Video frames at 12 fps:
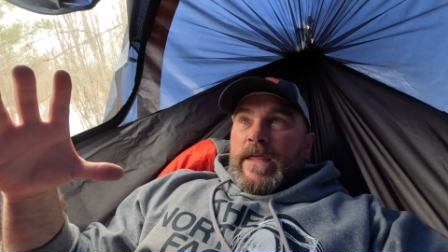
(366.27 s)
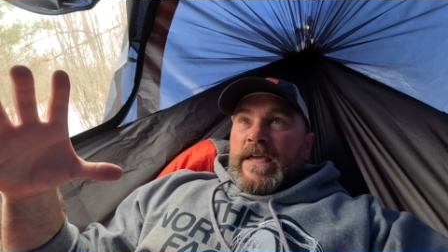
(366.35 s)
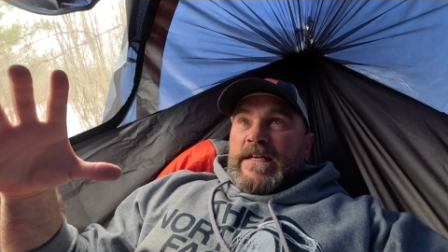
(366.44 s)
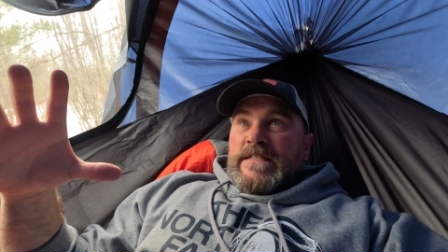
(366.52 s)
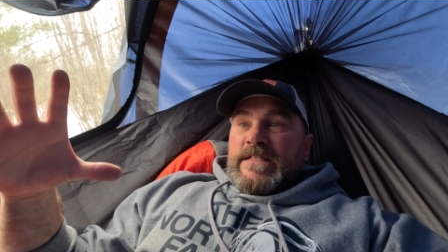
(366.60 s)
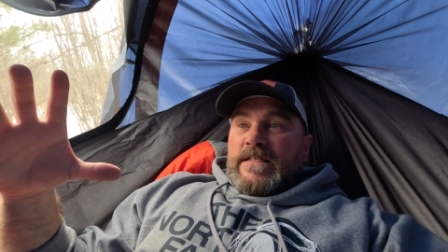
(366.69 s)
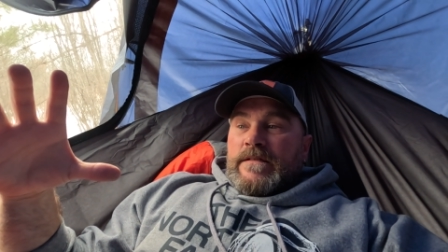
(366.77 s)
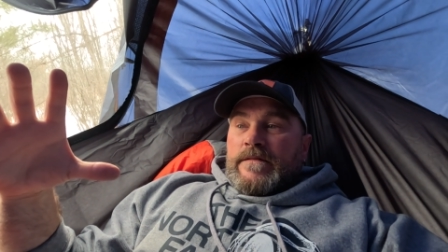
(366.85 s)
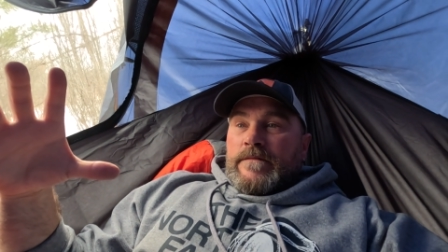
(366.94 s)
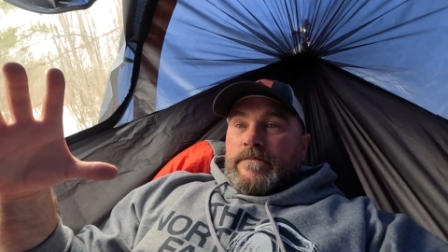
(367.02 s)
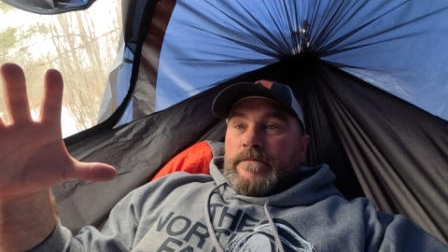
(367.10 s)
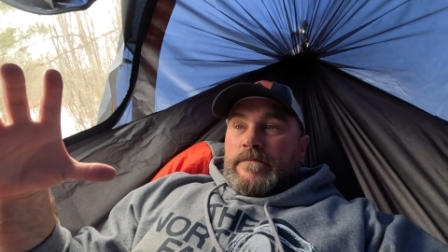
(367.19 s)
it's
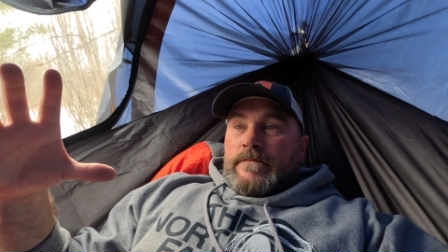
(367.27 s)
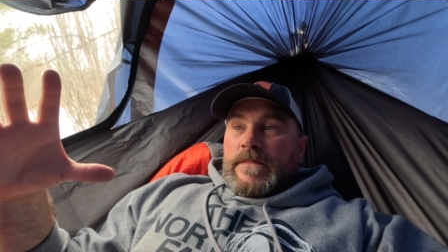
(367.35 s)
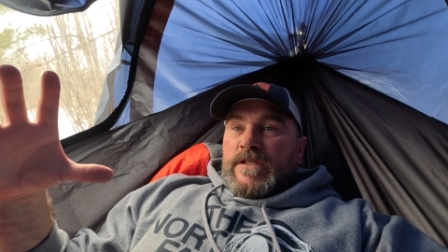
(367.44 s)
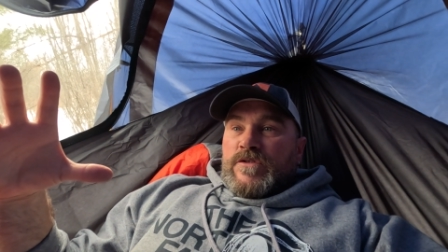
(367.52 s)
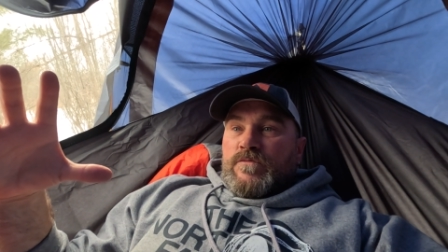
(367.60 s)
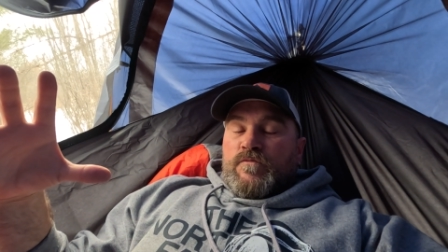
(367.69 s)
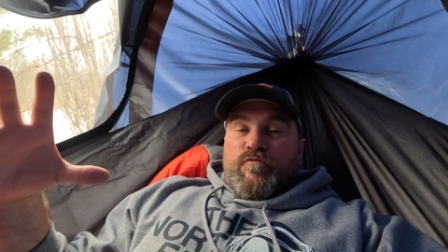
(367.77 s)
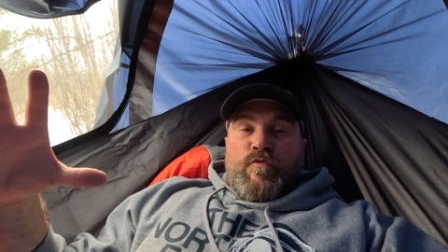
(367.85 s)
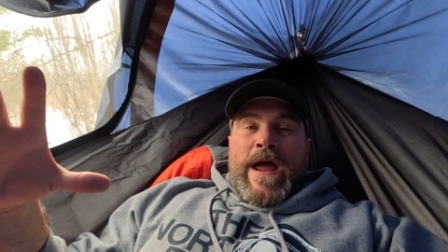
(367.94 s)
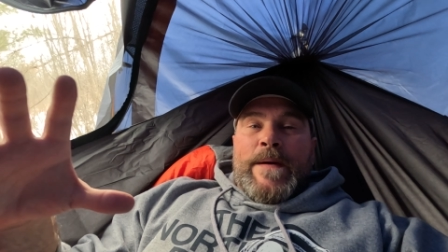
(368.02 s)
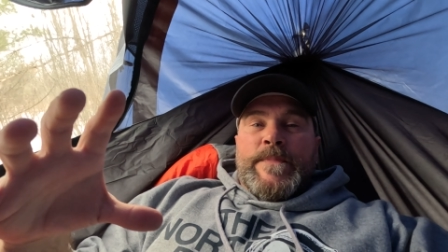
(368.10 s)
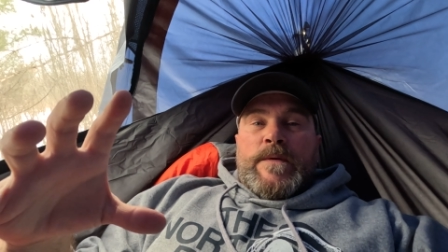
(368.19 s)

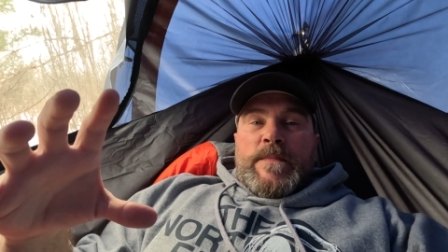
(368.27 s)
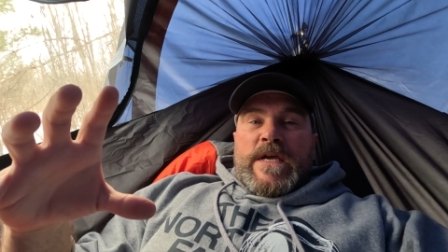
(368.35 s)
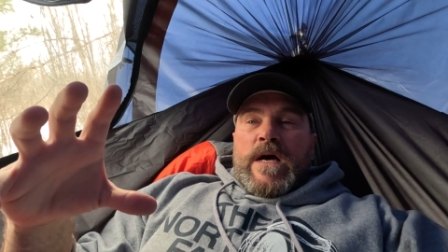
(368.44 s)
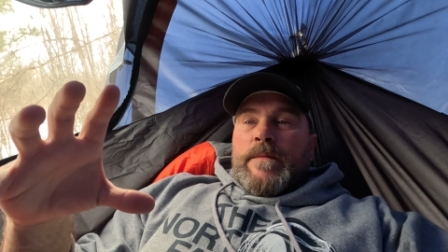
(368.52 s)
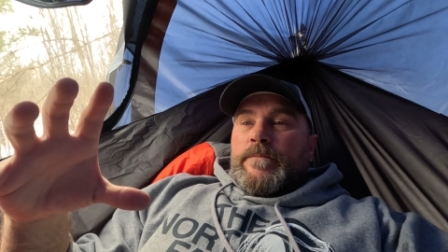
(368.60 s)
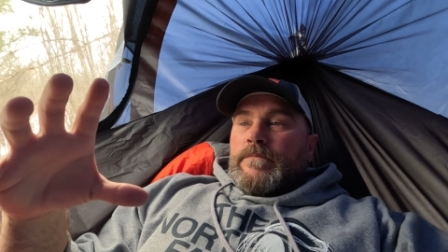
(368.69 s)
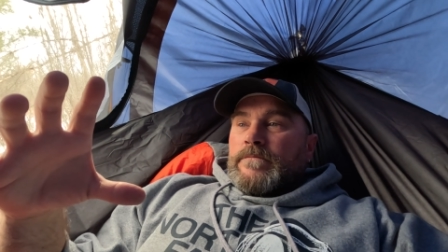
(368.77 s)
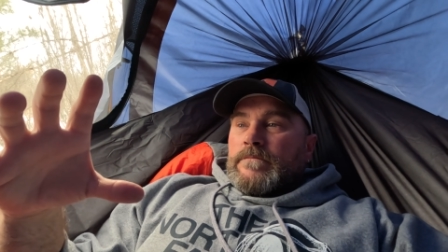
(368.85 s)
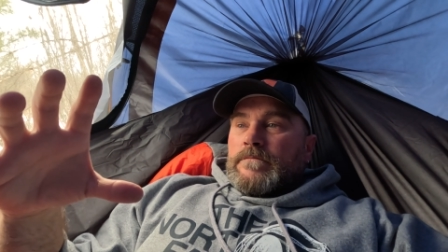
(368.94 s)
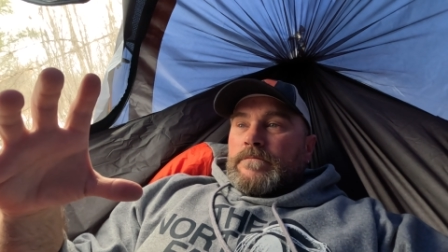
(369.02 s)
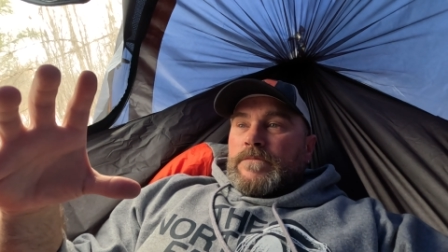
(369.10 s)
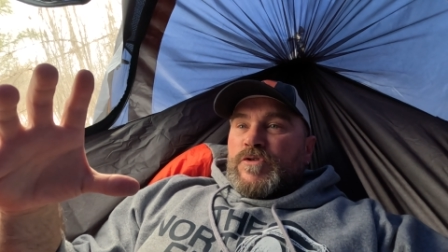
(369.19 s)
wrapping me up
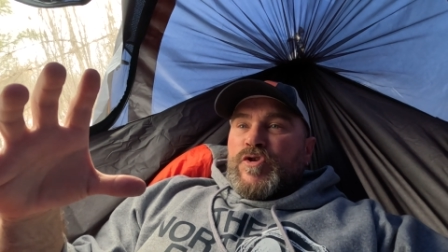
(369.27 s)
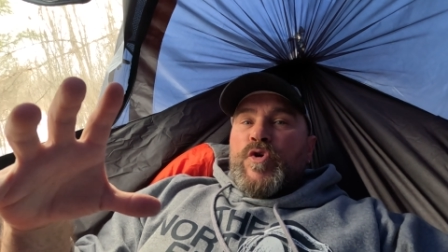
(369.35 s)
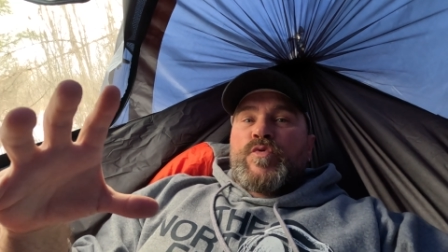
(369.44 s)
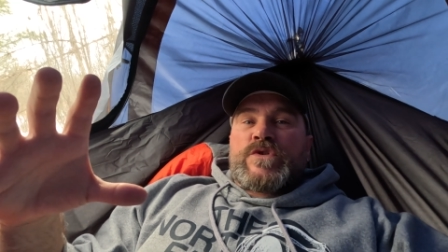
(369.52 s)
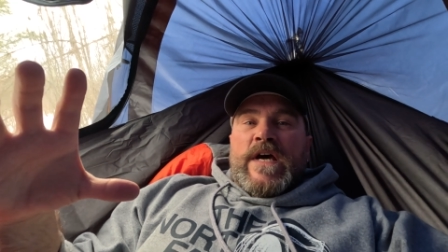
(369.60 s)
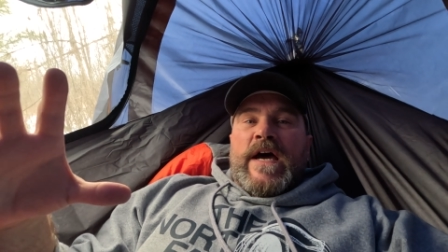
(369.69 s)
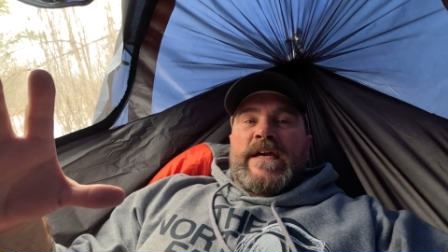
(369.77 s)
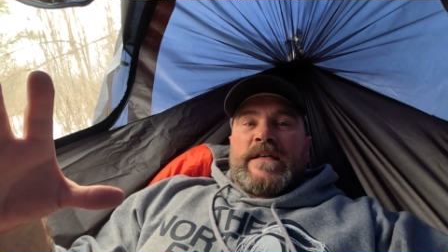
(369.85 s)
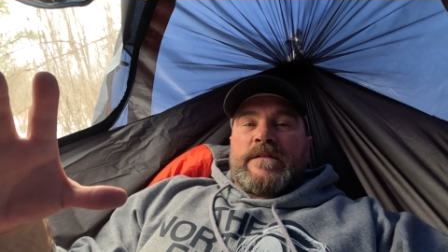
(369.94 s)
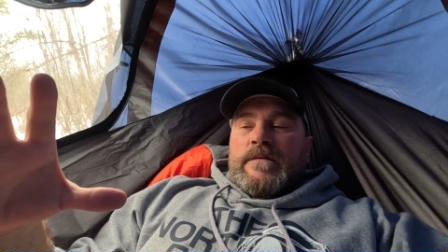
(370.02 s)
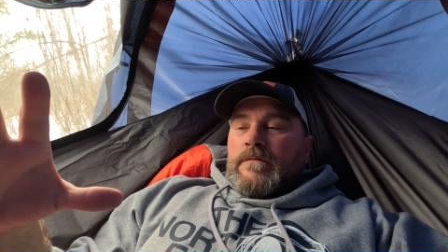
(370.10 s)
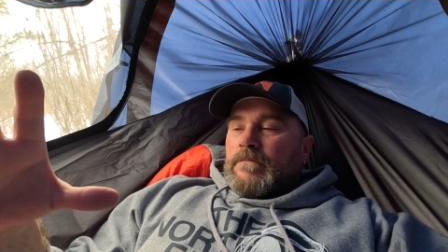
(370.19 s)
too
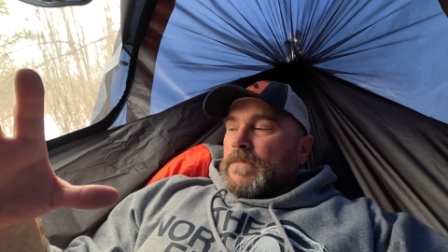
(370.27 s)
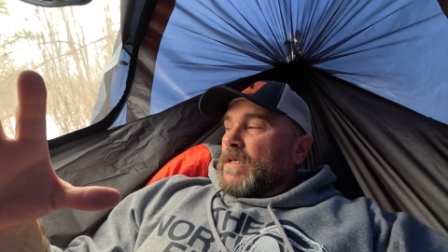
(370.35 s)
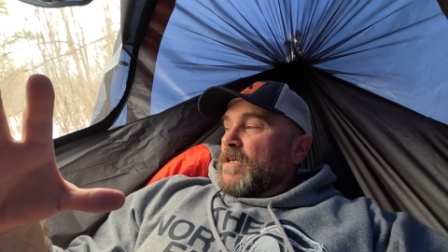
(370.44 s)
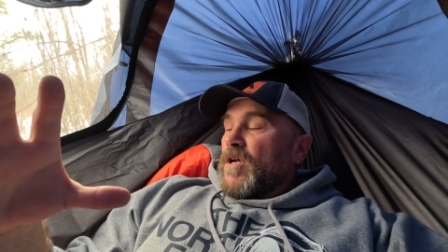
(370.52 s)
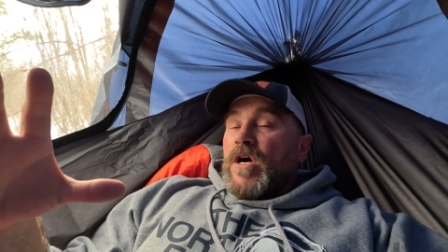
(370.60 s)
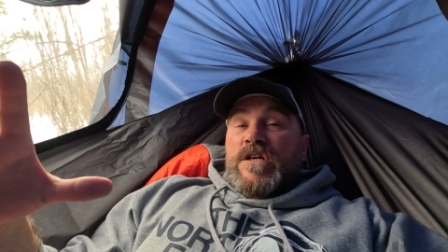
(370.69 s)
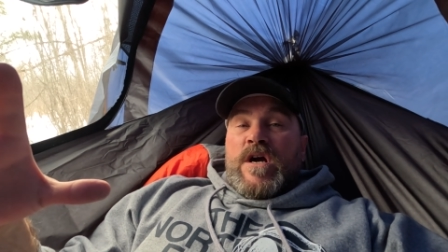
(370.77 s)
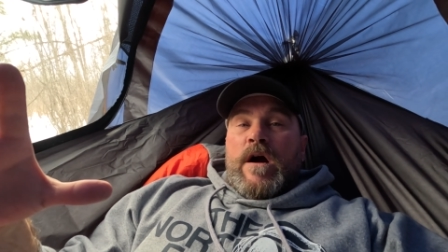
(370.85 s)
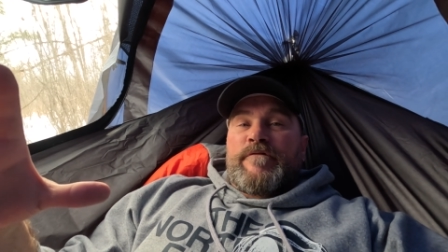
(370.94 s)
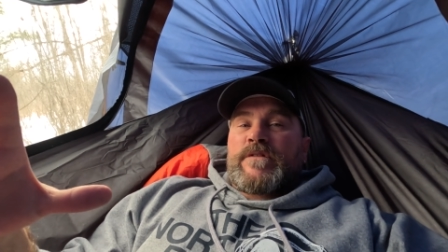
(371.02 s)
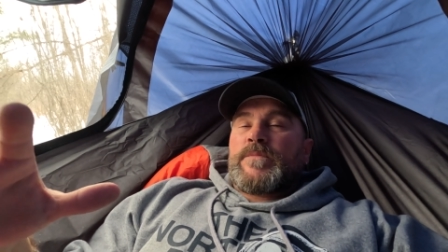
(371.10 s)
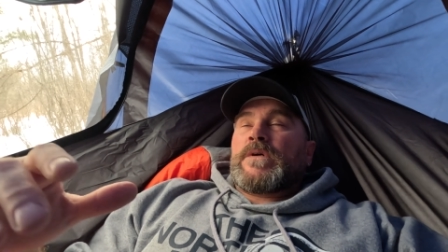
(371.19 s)
tight in an
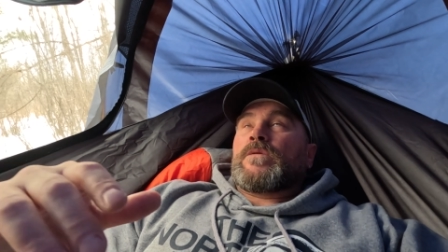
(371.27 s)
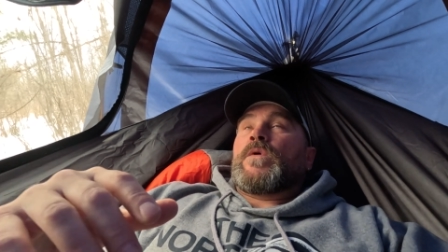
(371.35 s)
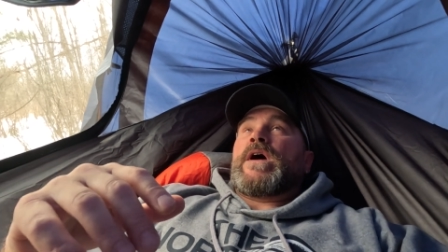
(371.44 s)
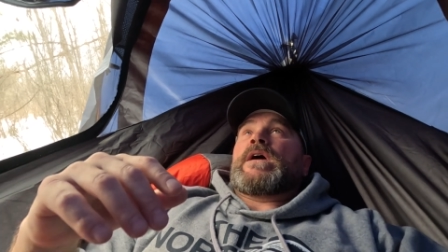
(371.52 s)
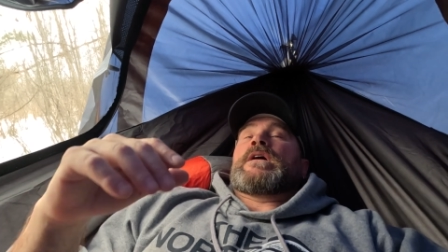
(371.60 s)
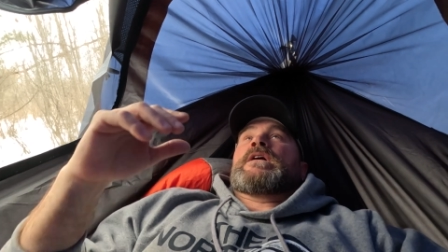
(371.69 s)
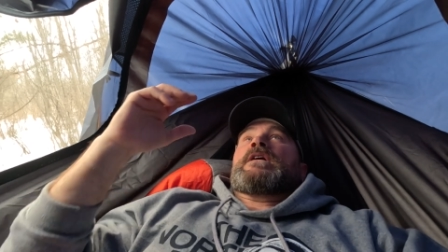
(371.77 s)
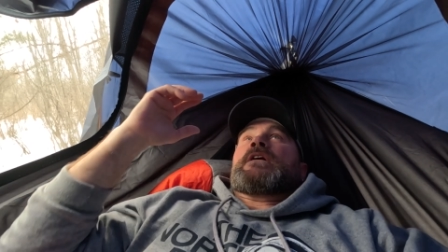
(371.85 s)
uncomfortable way.